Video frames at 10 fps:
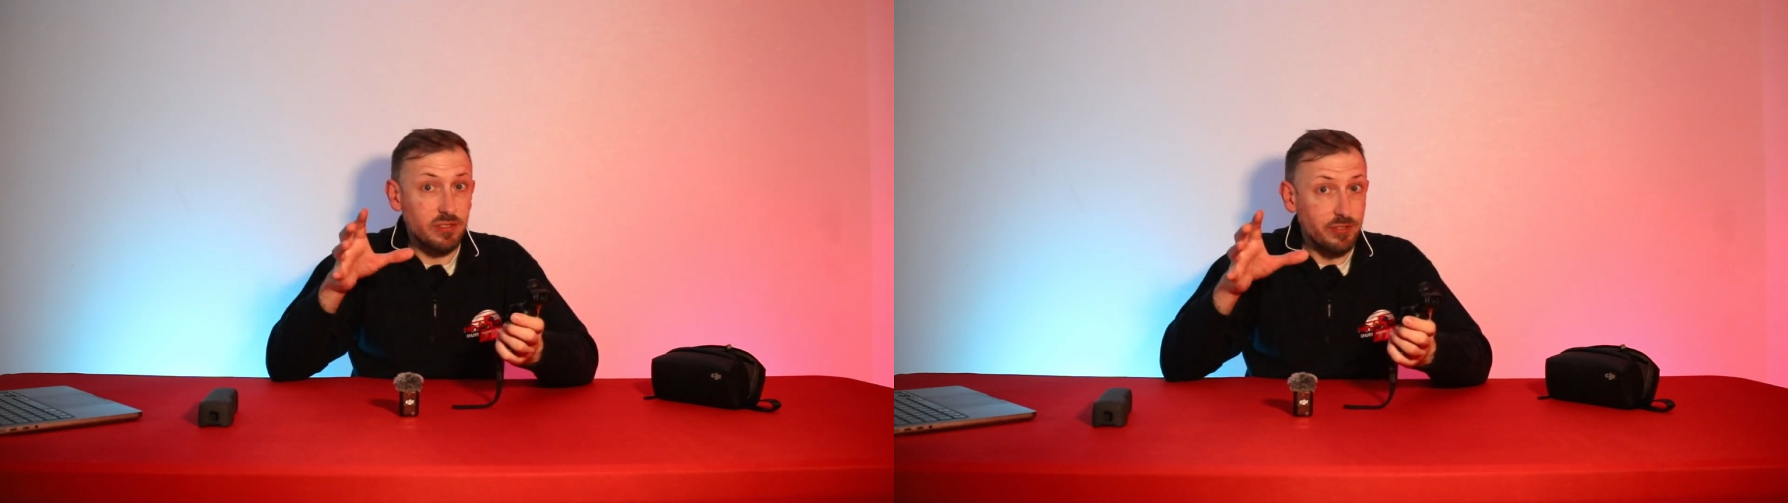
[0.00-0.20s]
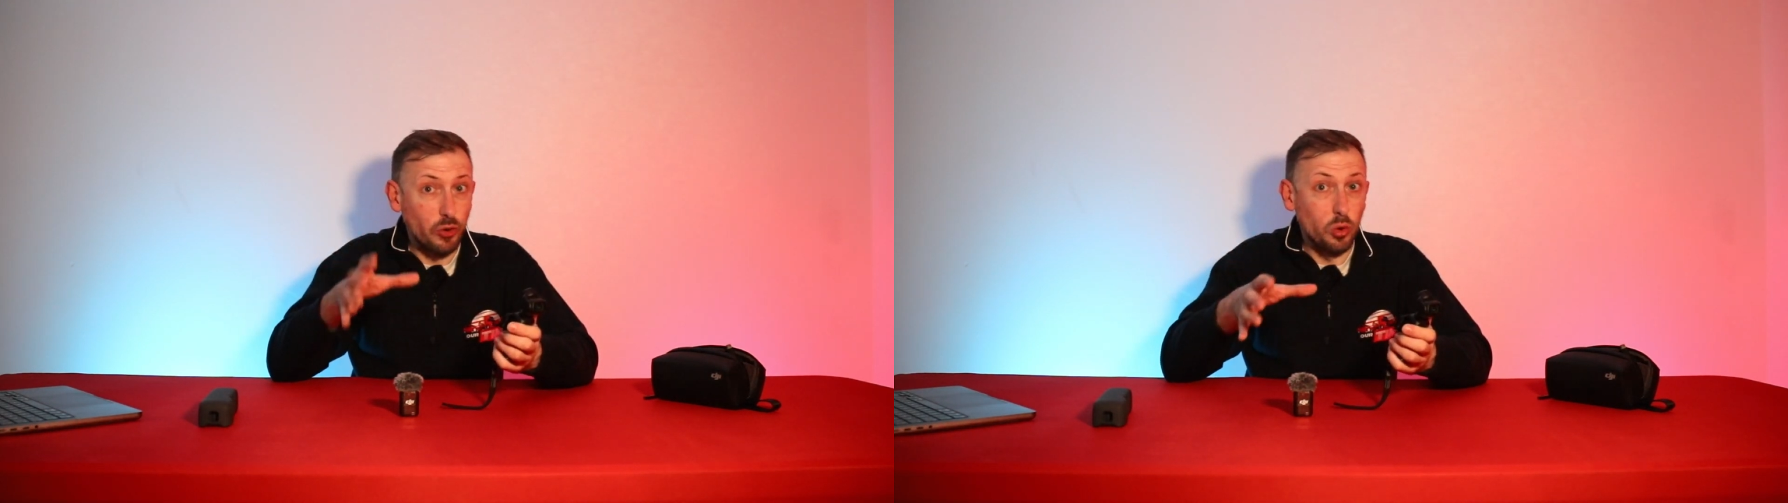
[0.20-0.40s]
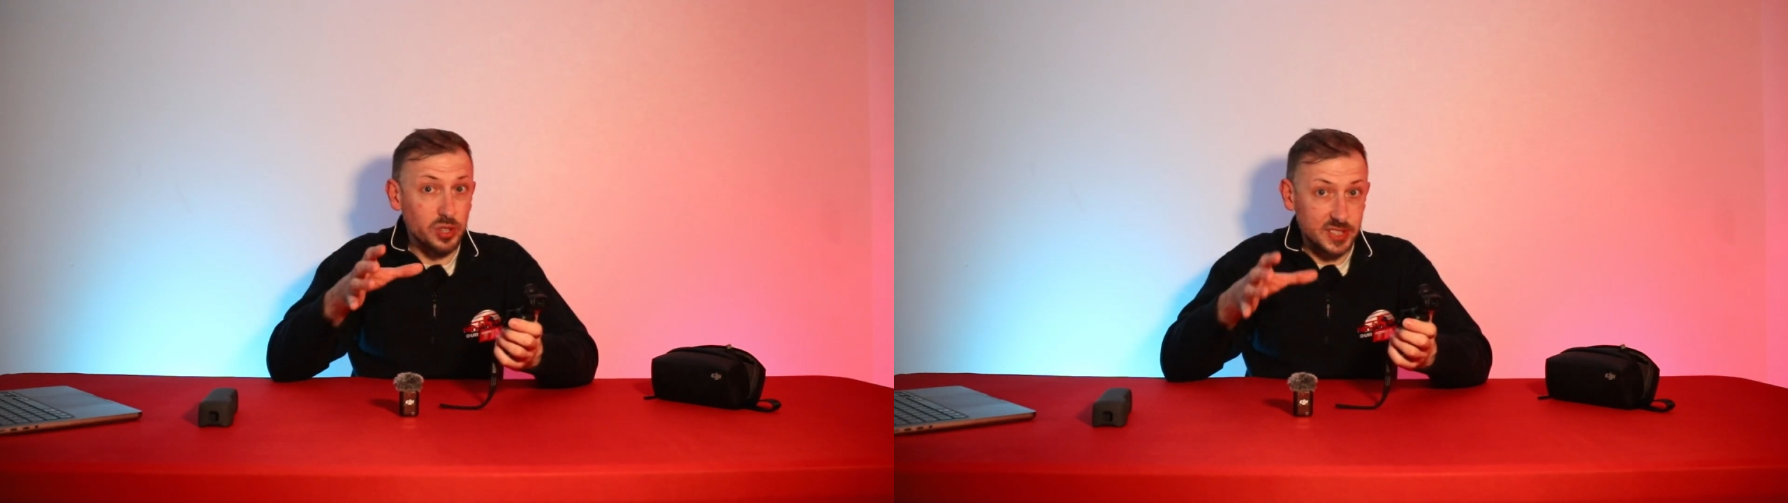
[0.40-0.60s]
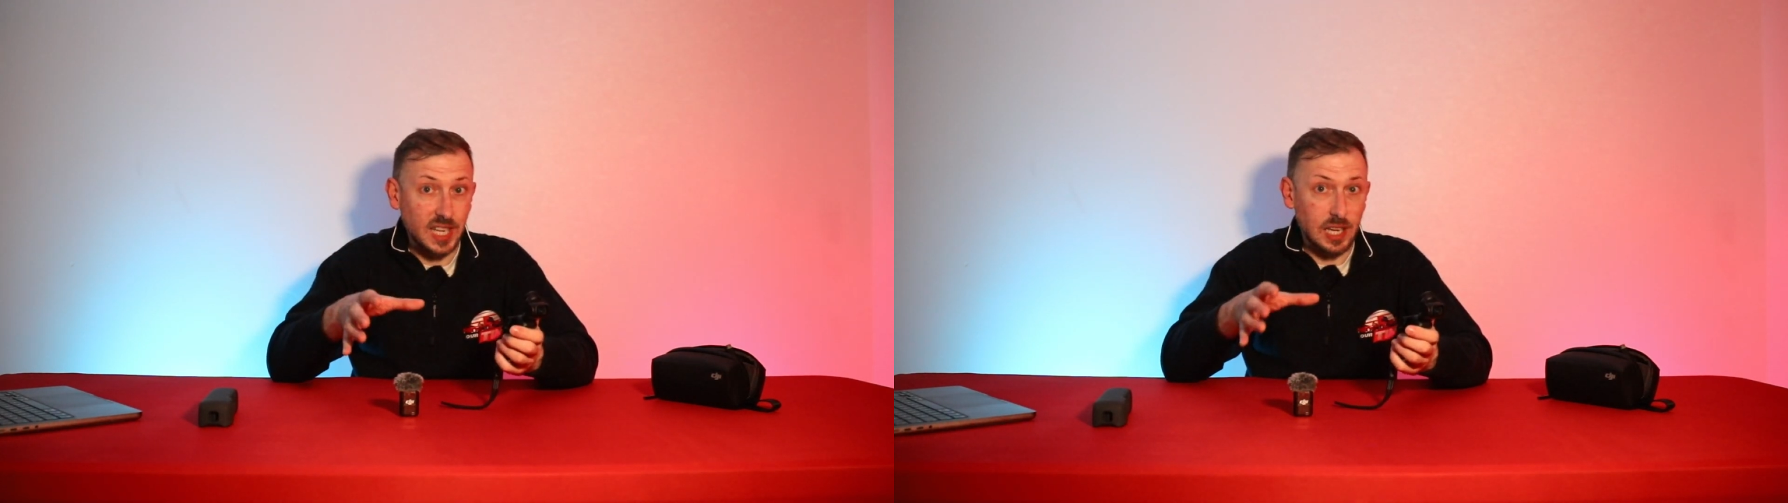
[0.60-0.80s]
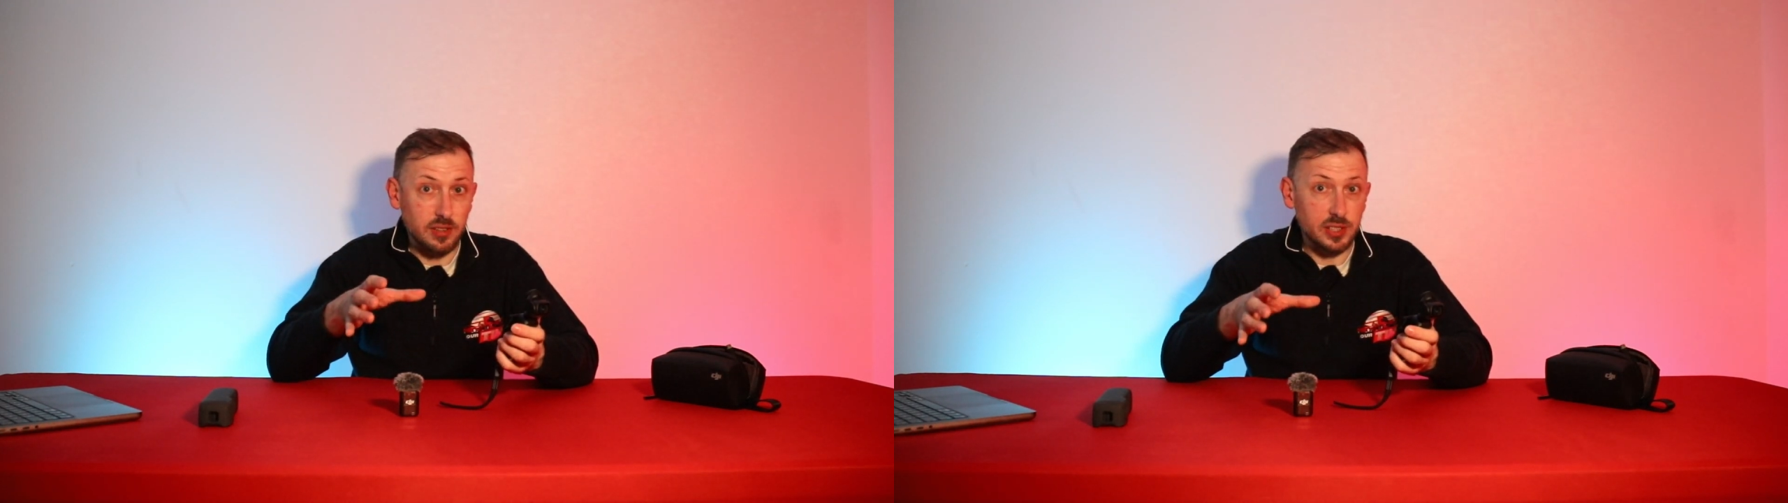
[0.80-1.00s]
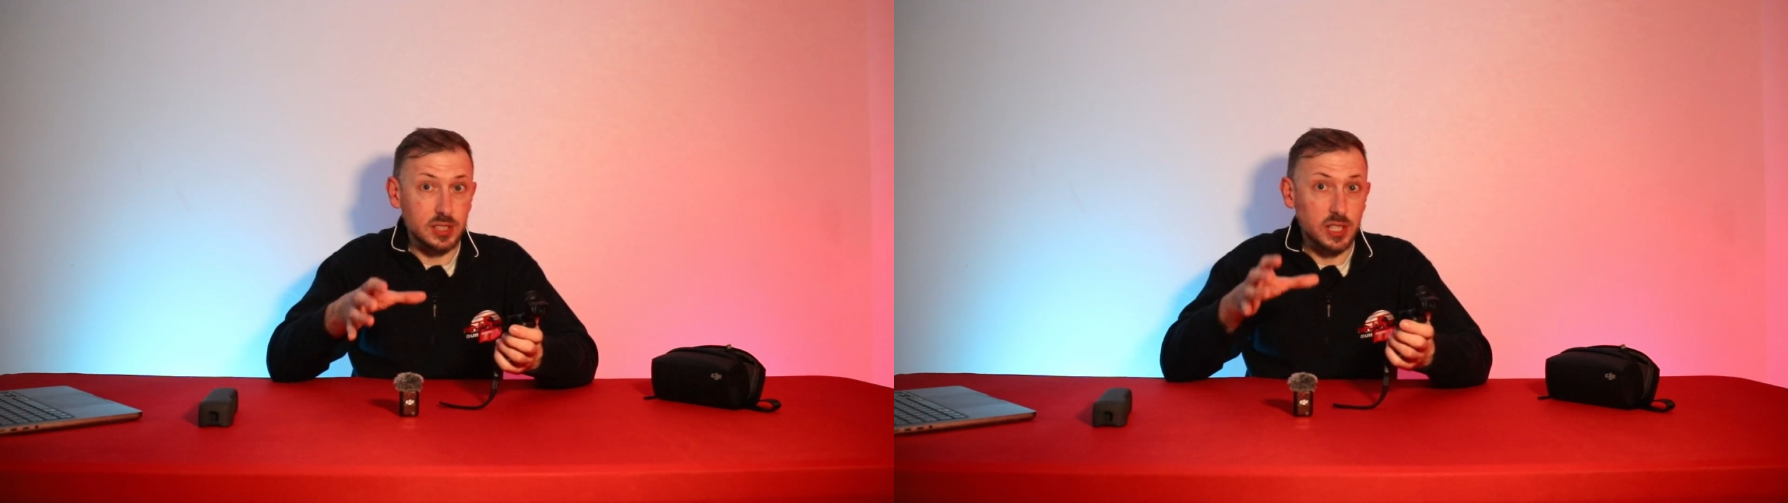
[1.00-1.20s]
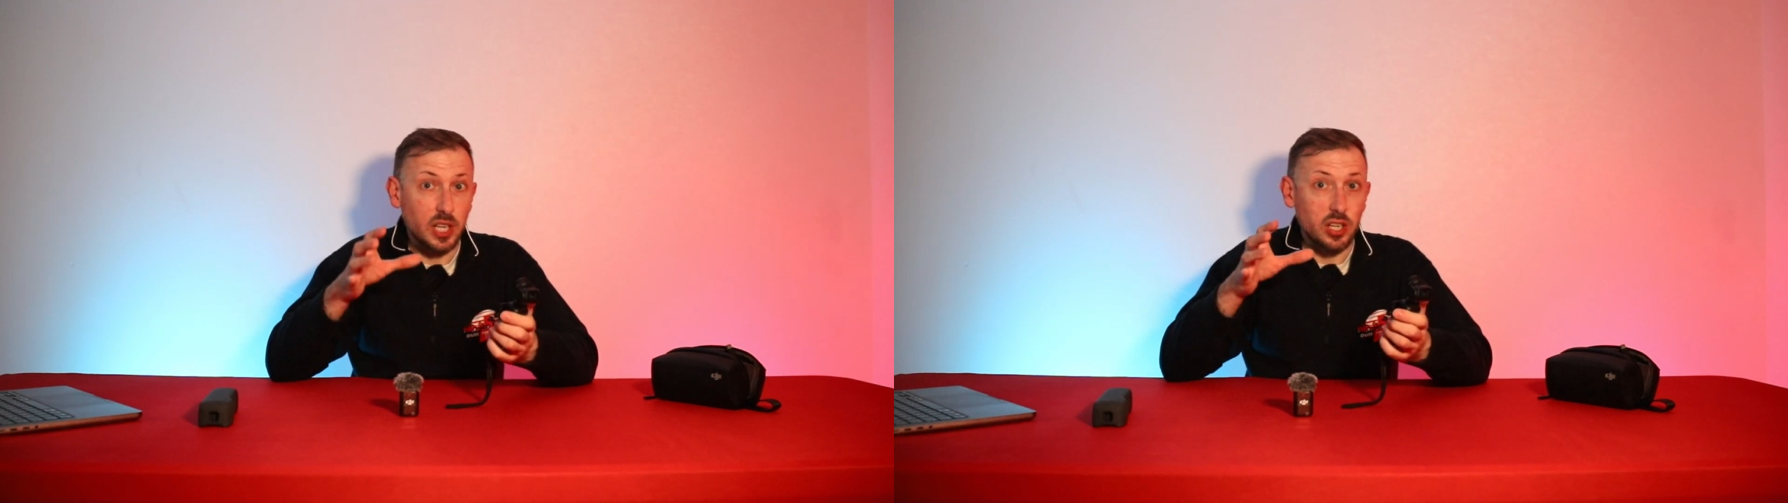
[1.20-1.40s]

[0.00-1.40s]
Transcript: 4 seconds